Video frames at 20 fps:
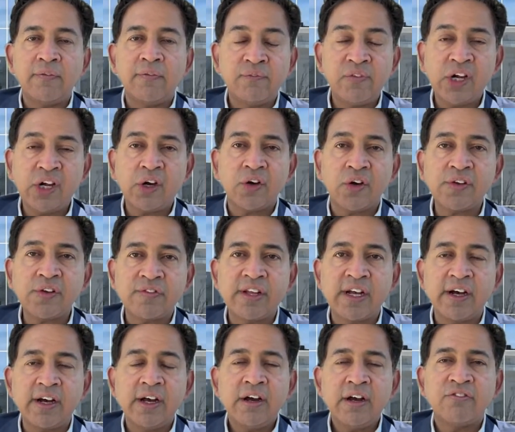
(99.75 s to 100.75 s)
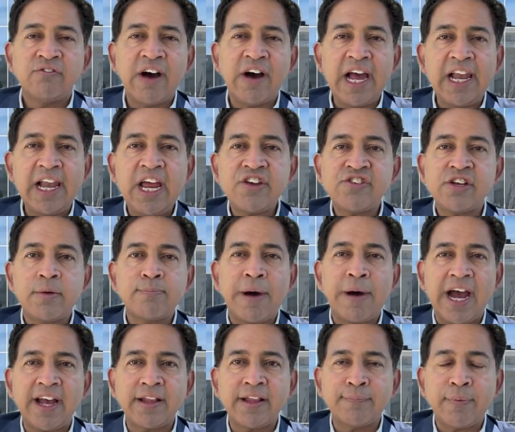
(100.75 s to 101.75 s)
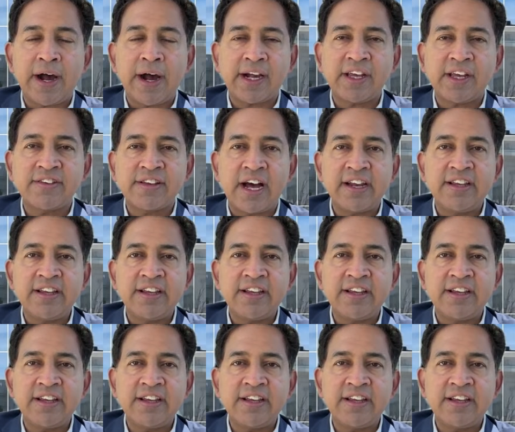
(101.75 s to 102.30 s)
because of the violation by the Pakistani